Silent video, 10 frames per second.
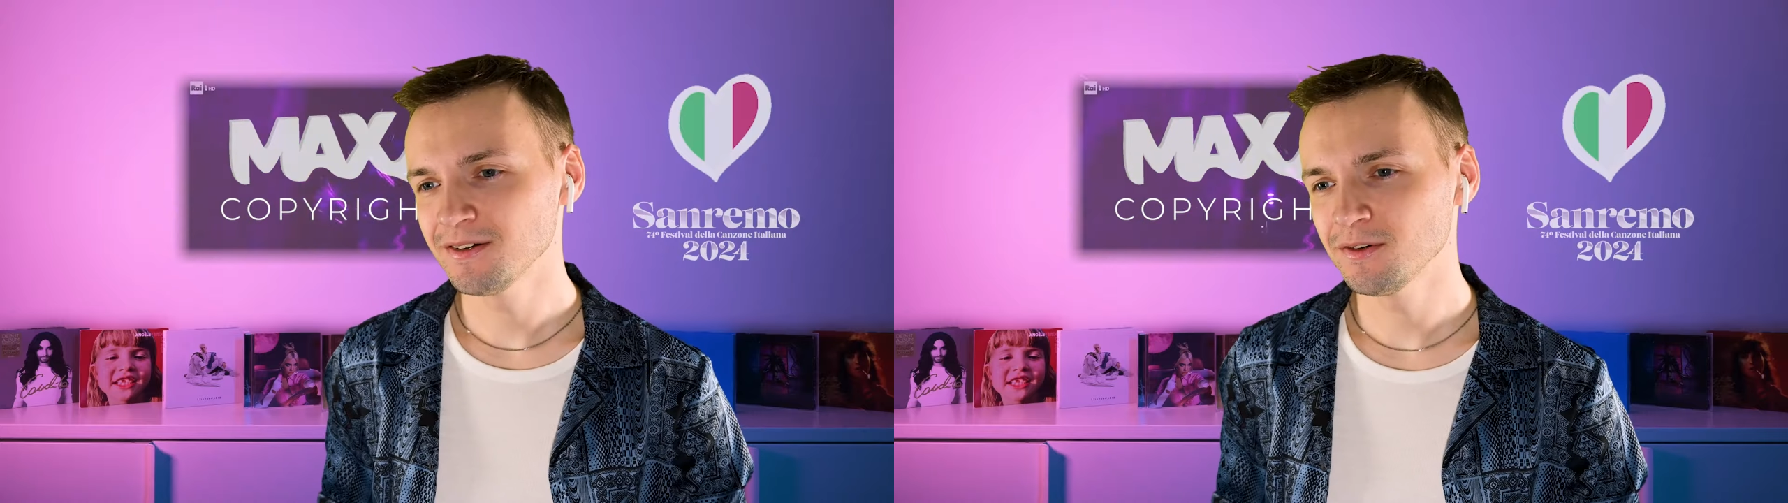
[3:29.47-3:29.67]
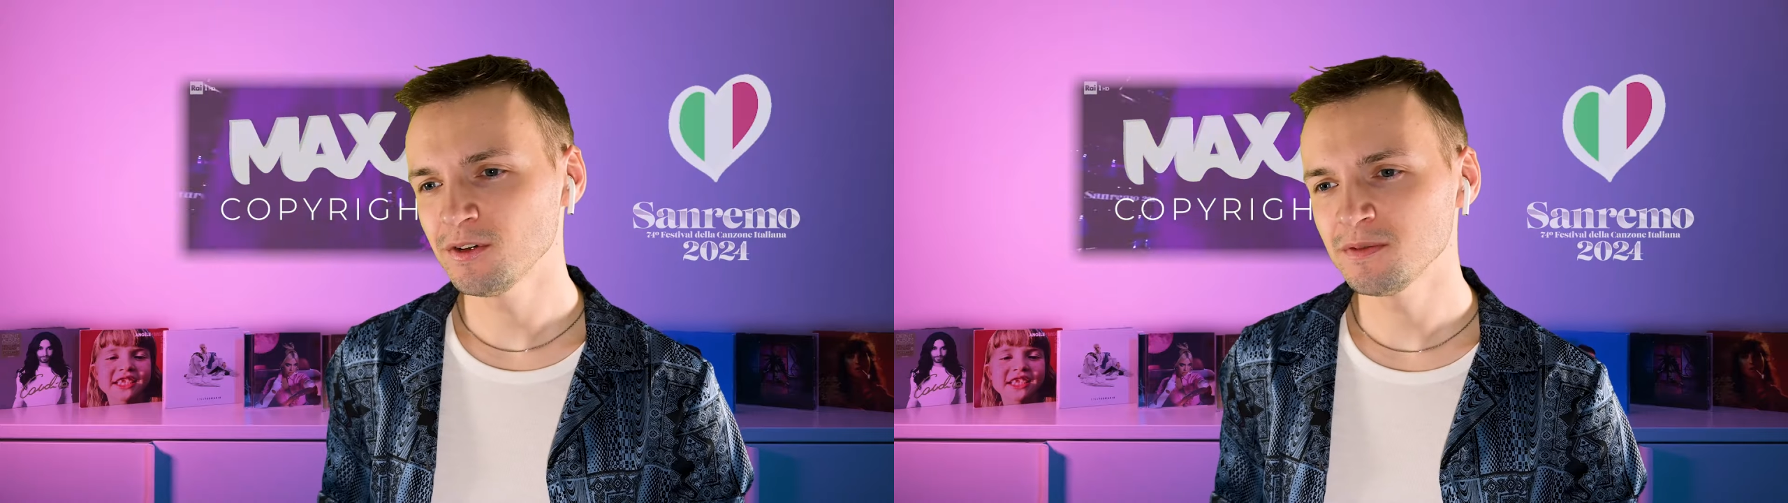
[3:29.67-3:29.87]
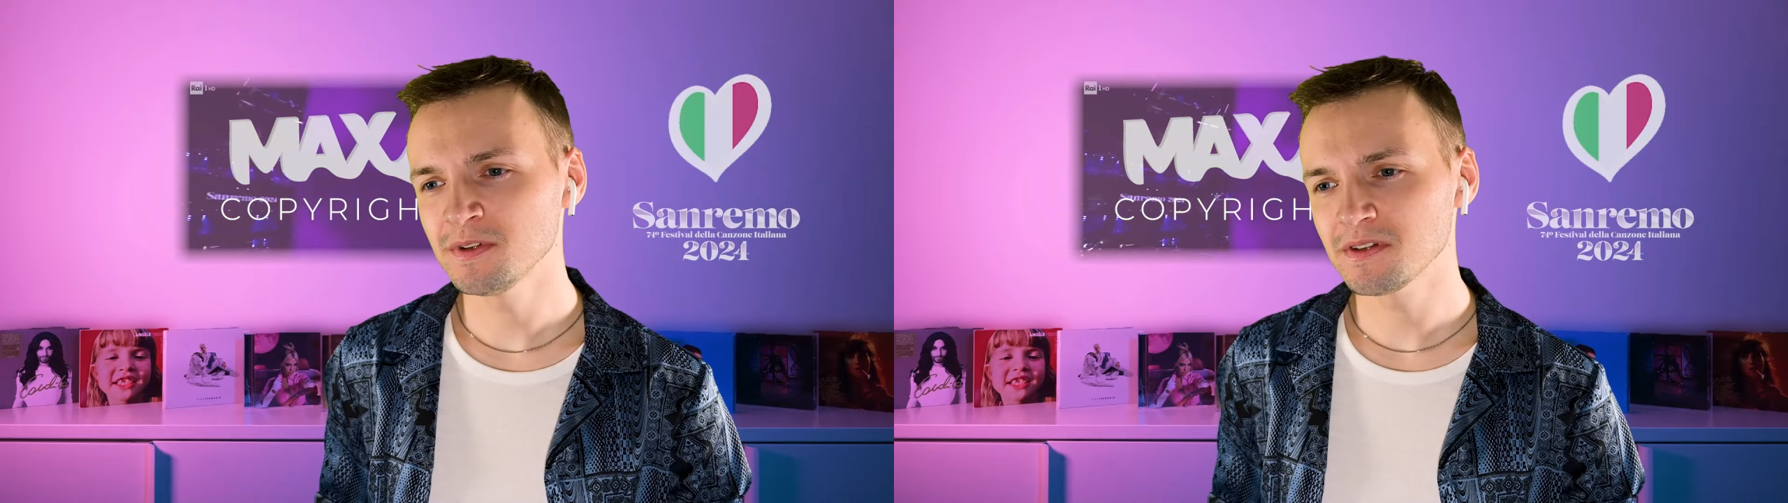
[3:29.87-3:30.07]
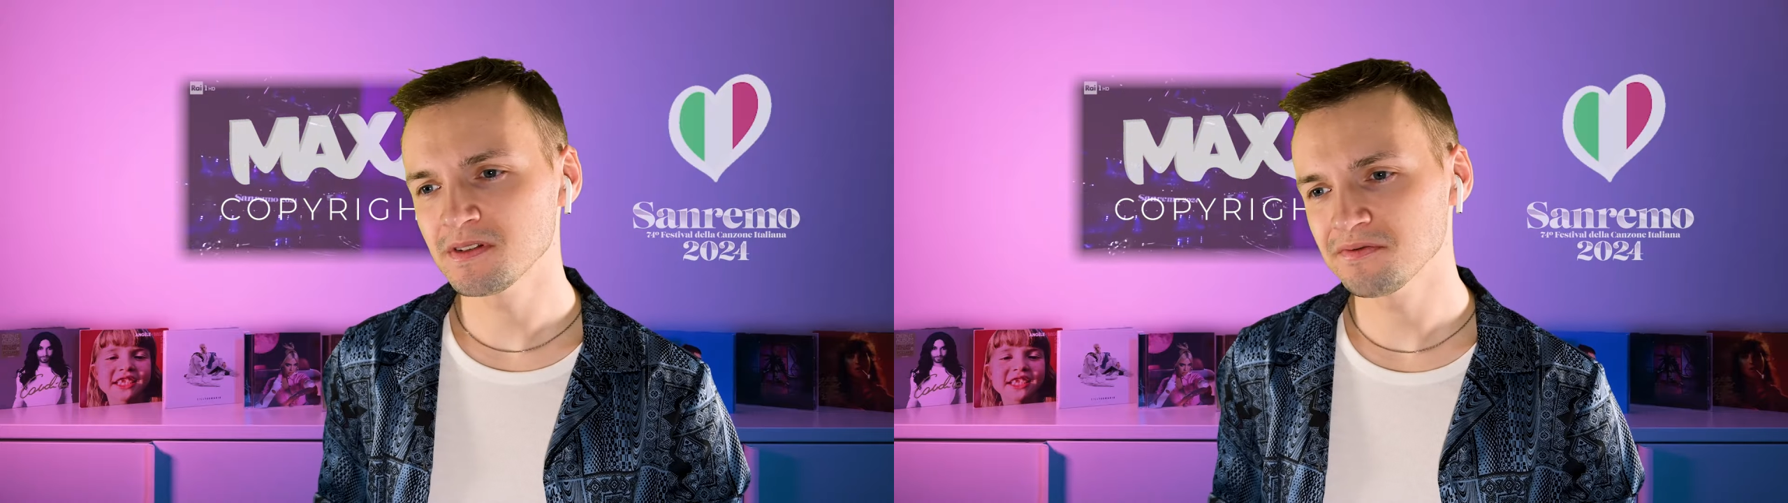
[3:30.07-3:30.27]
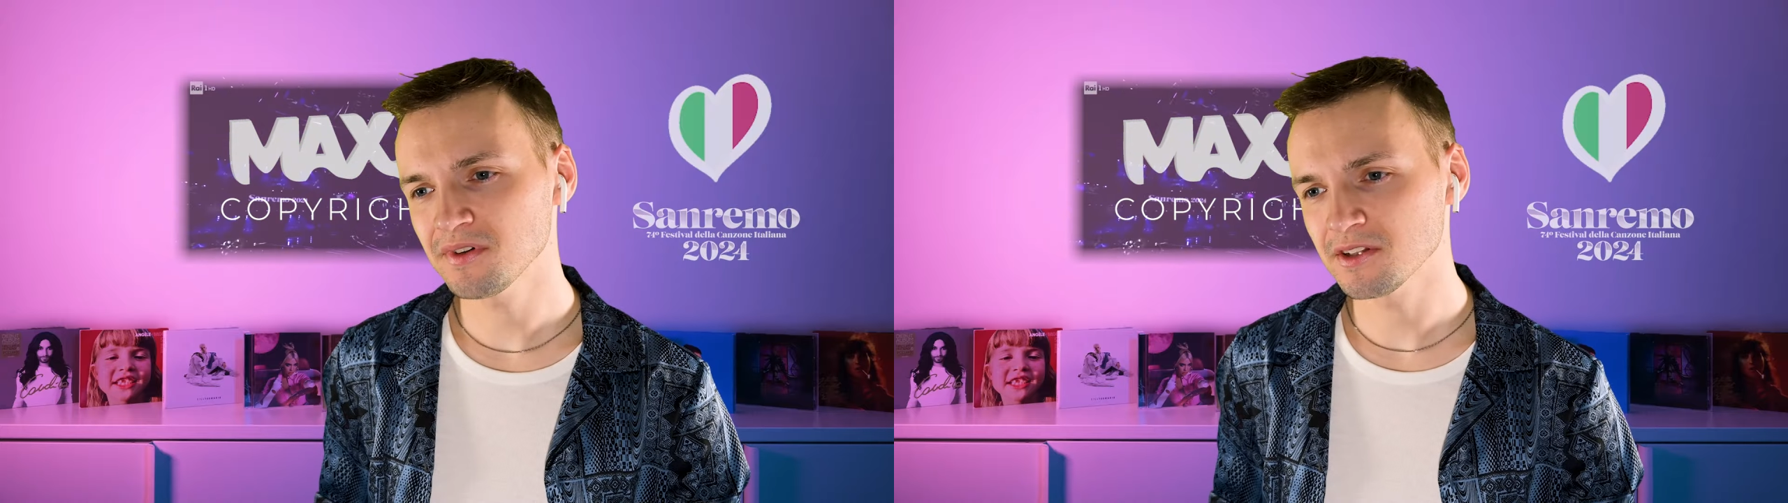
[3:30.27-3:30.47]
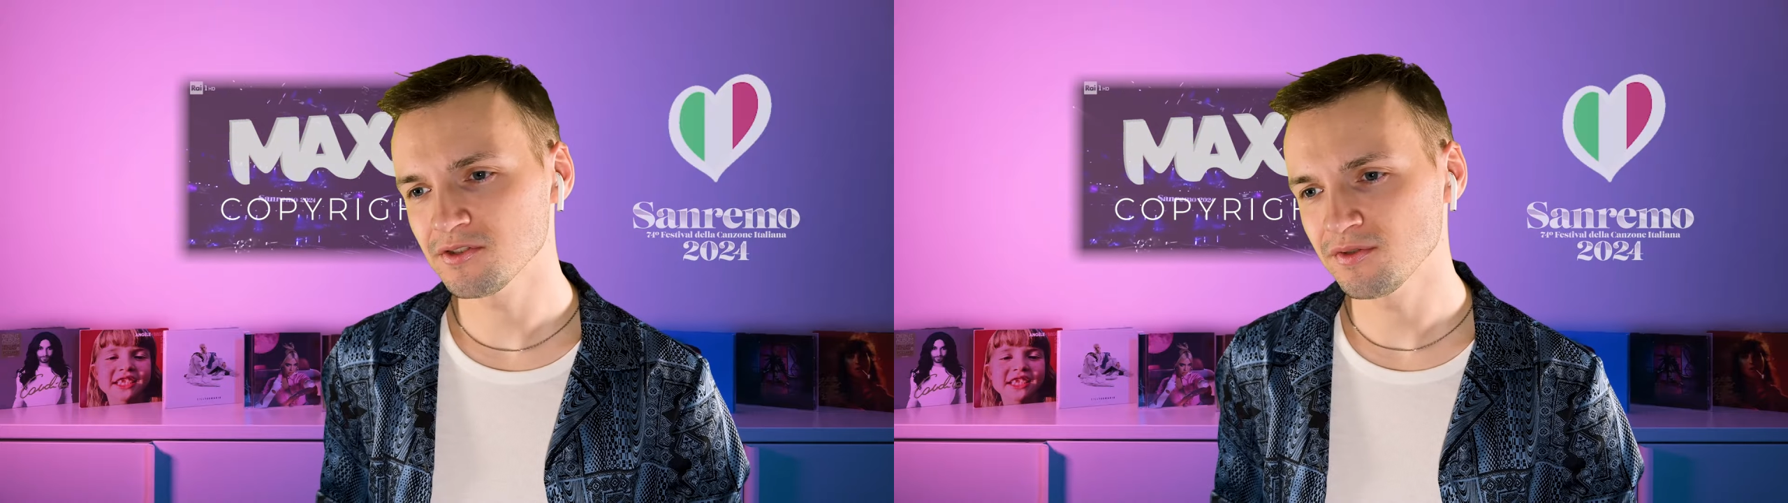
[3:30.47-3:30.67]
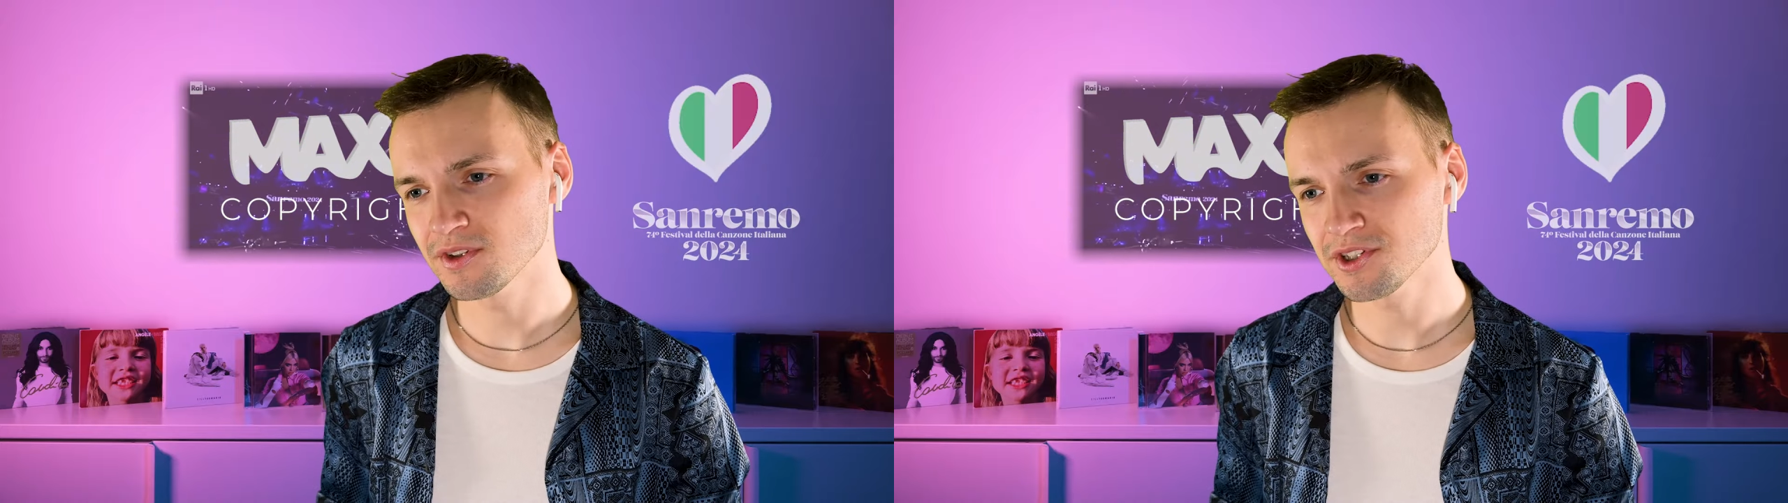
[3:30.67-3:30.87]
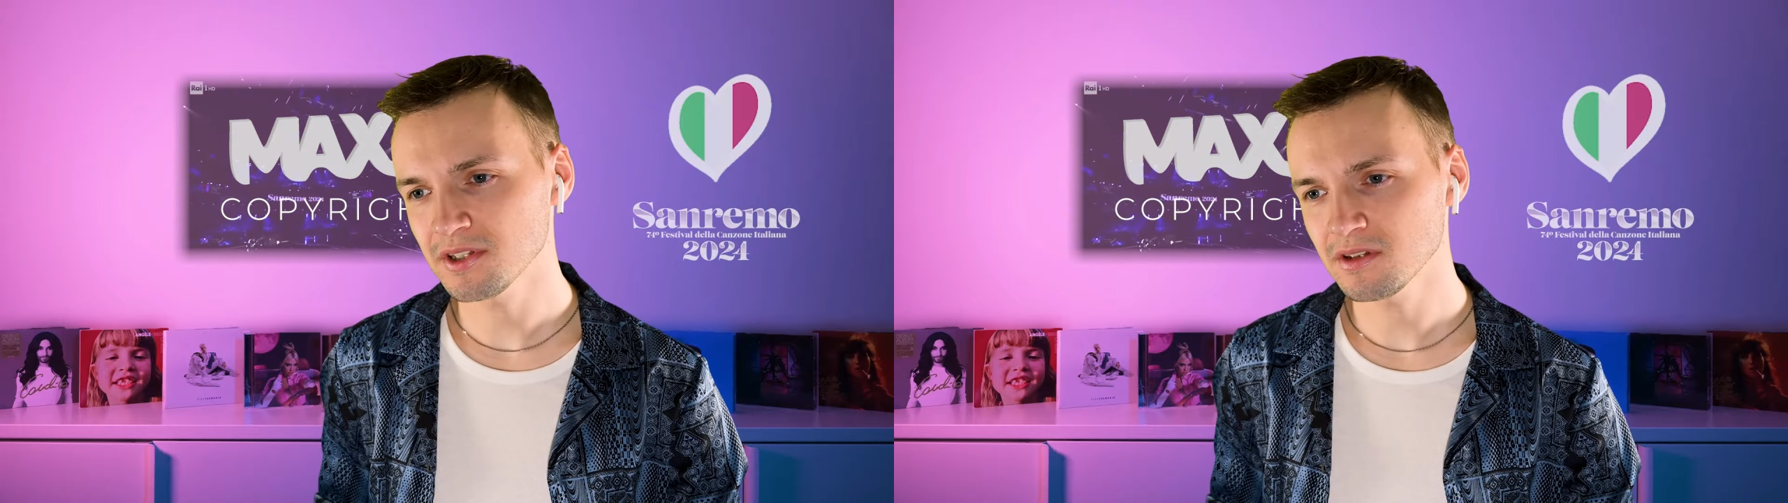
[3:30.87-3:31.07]
Could it be successful at
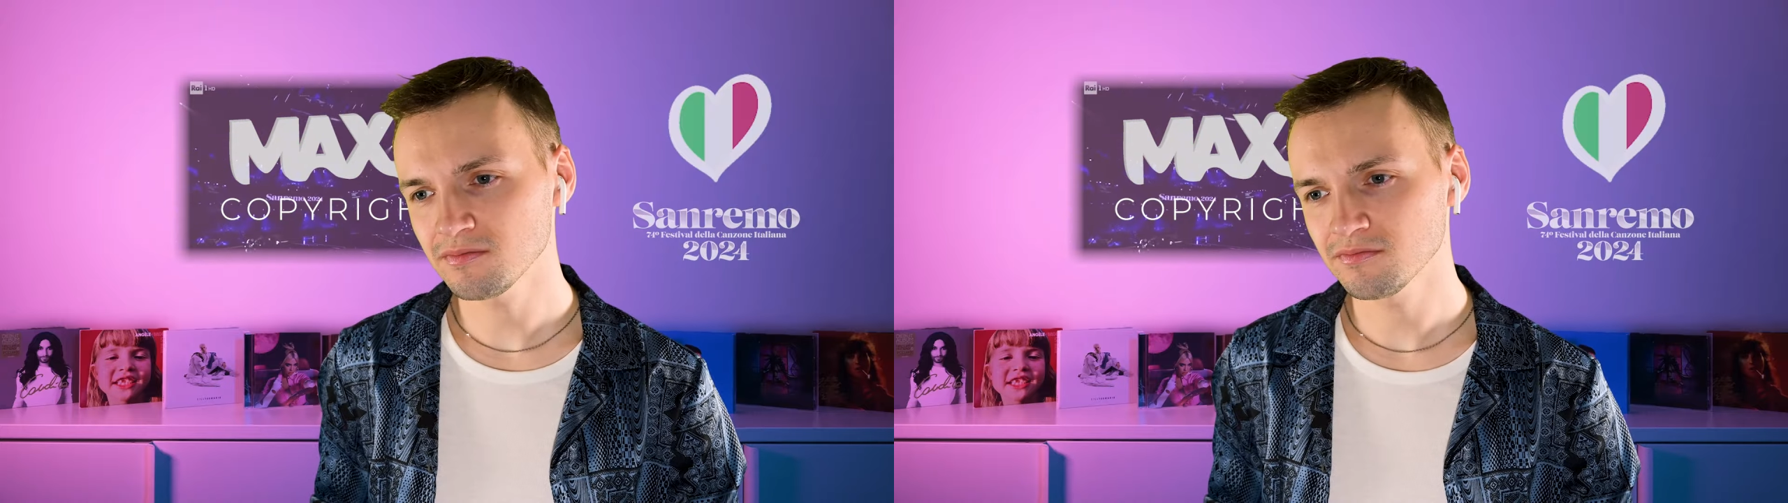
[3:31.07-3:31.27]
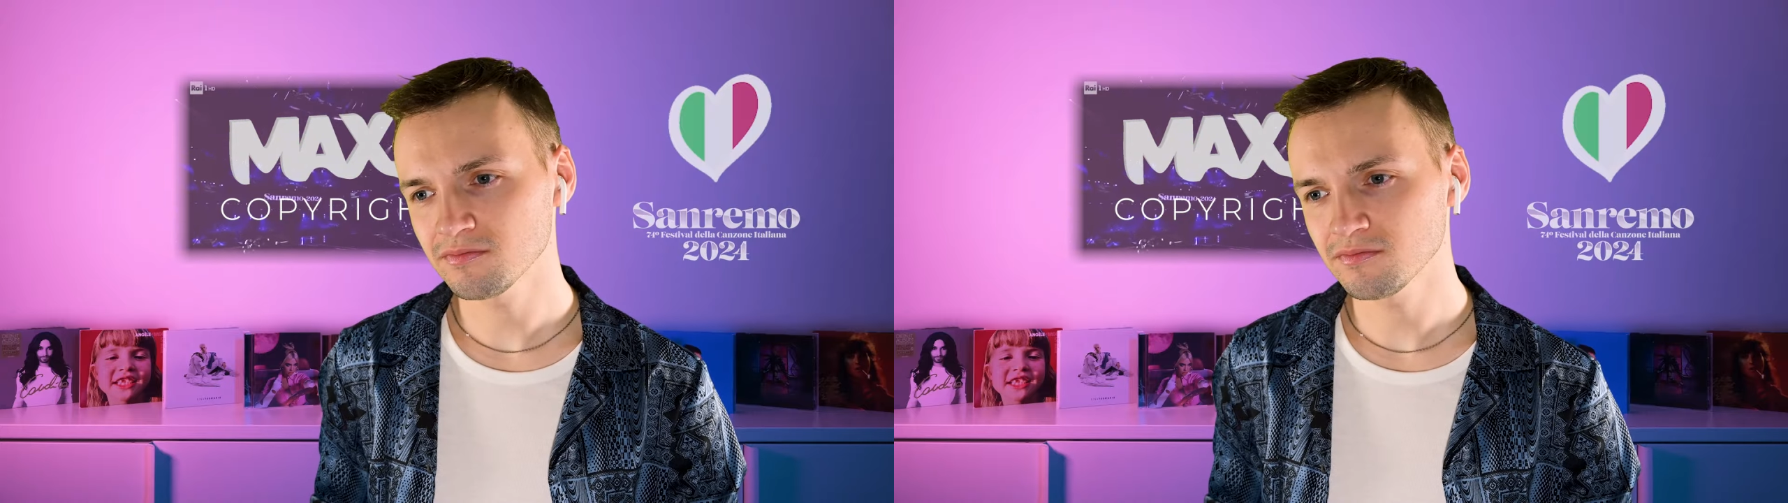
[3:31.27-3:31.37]
Eurovision?